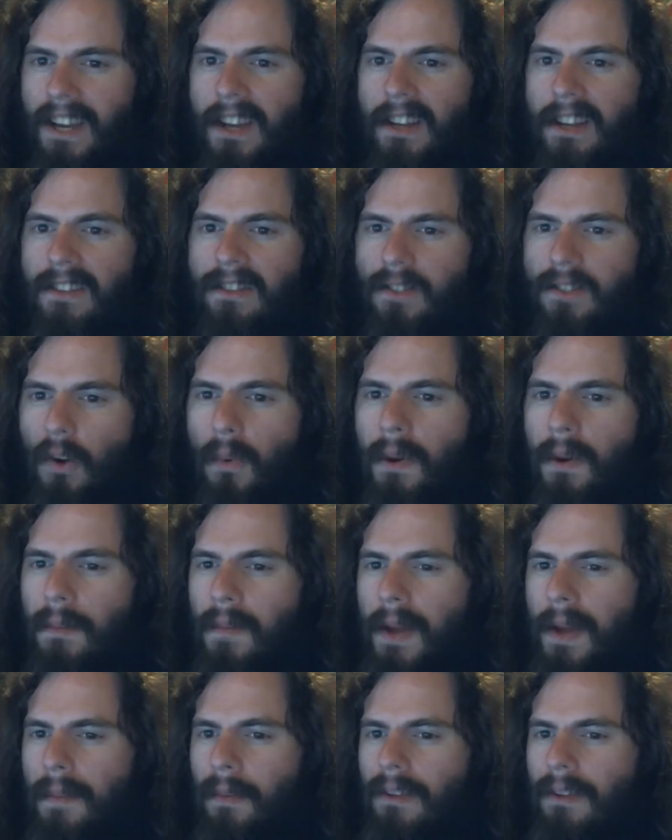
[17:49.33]
So when
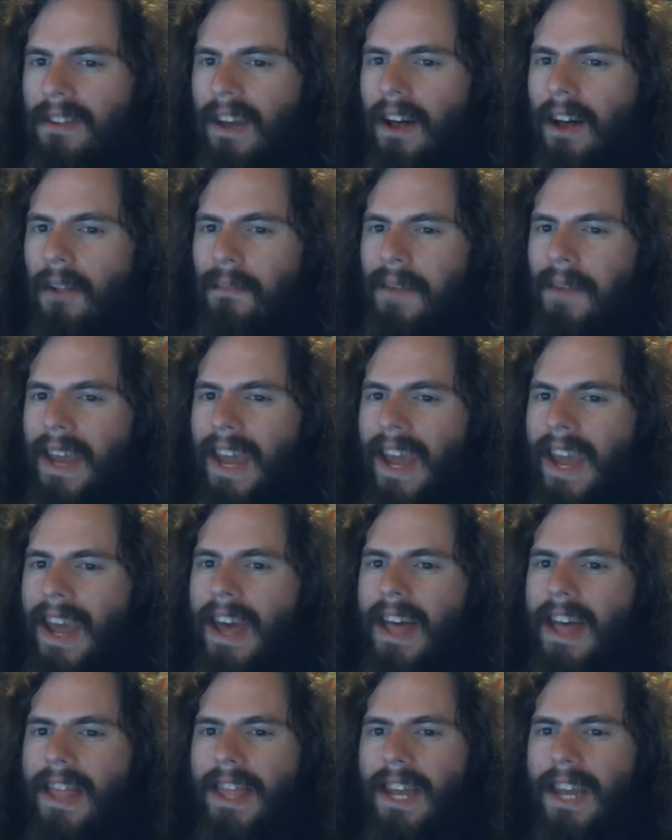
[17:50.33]
people tell me
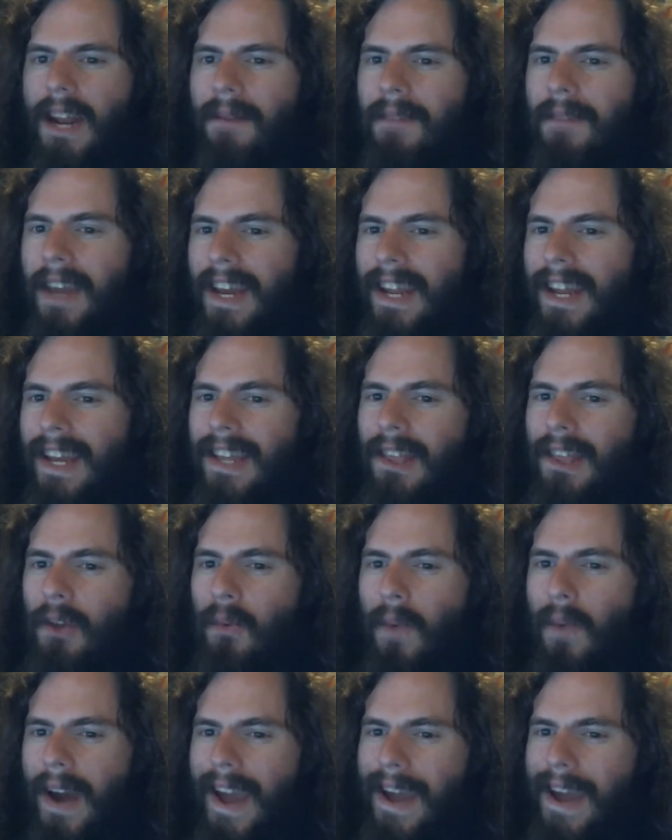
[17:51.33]
that I'm getting in the
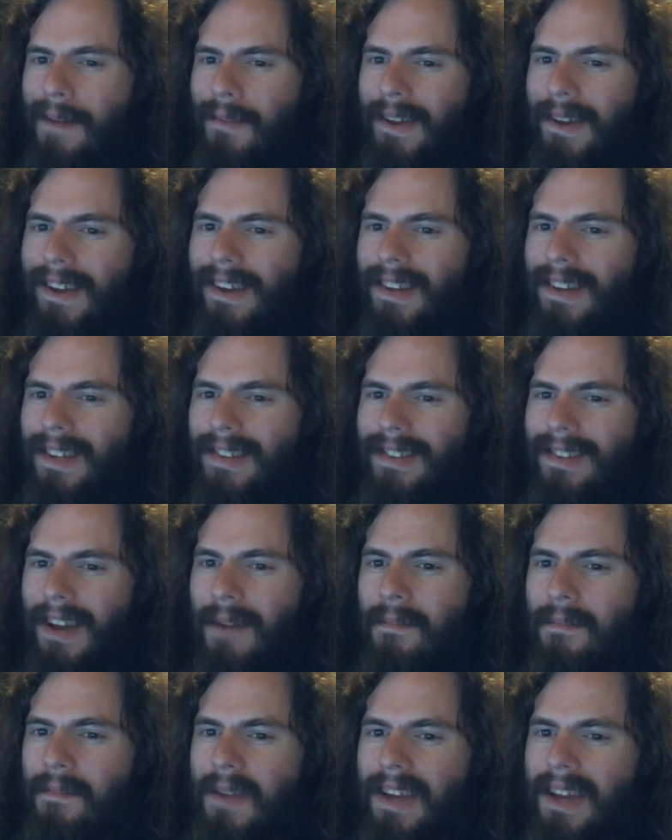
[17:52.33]
way because
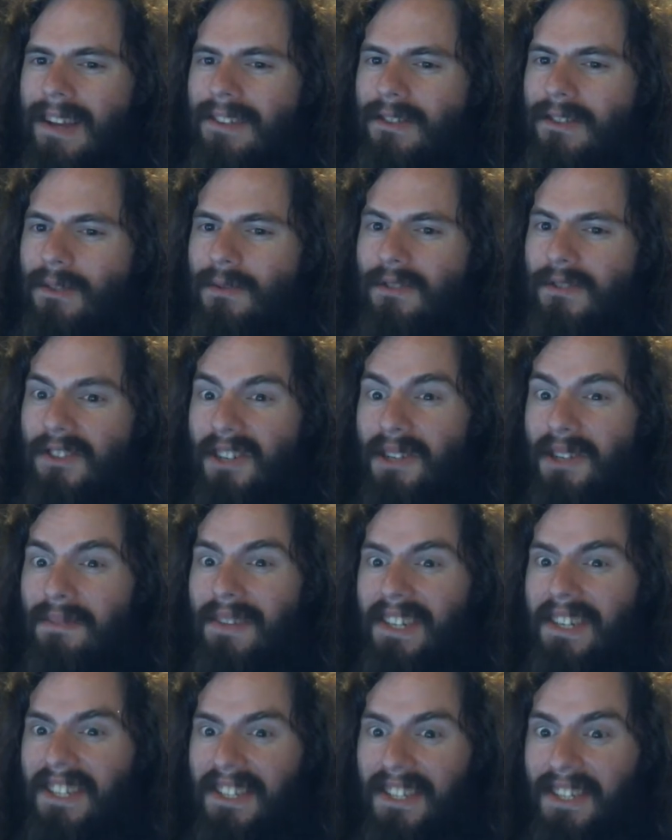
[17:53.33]
I'm being too doom
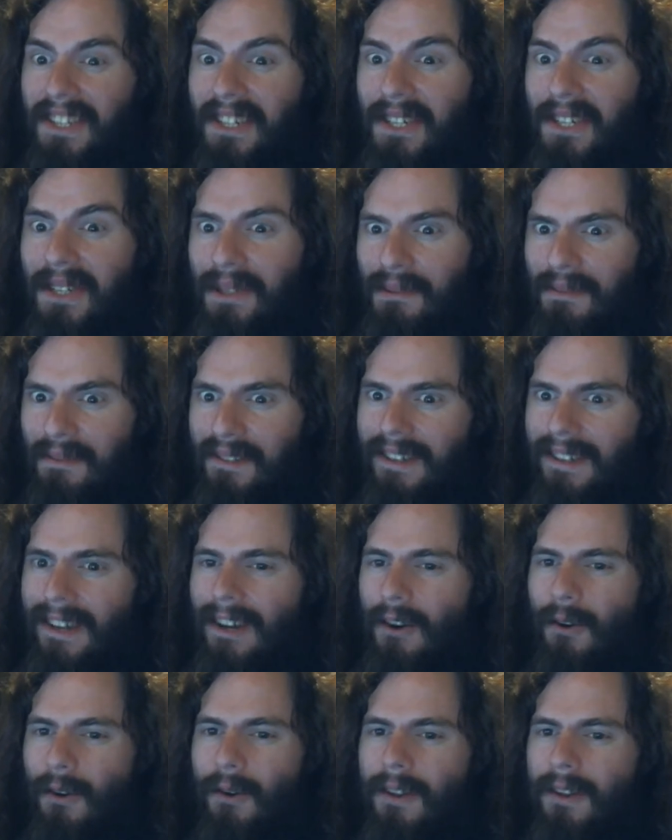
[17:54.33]
and gloom,
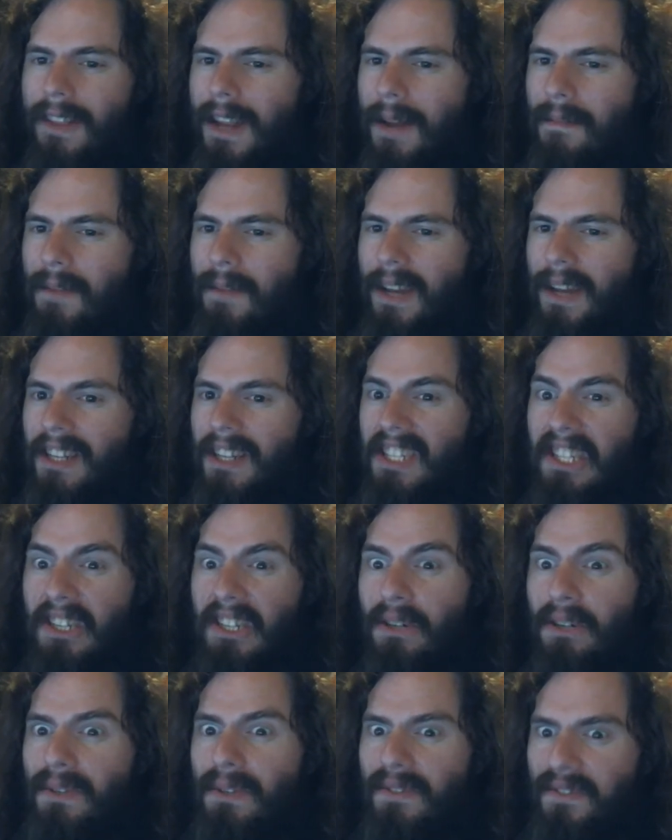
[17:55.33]
or that I'm being
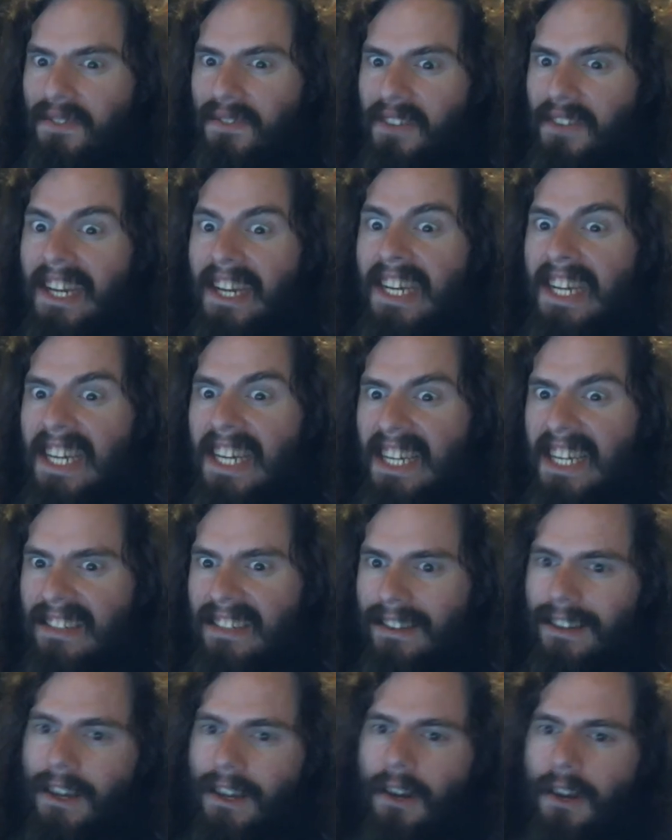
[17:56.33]
too
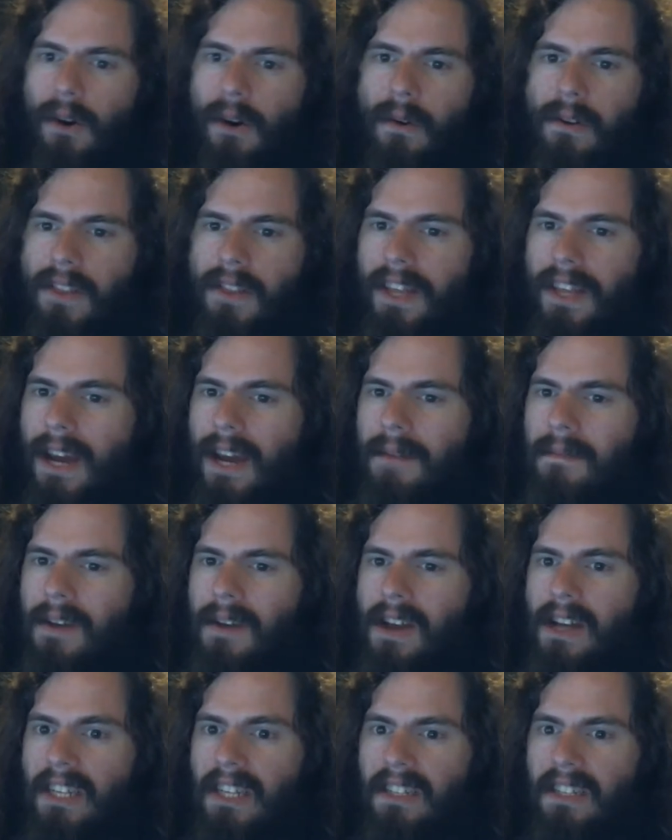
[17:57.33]
afraid, or that I'm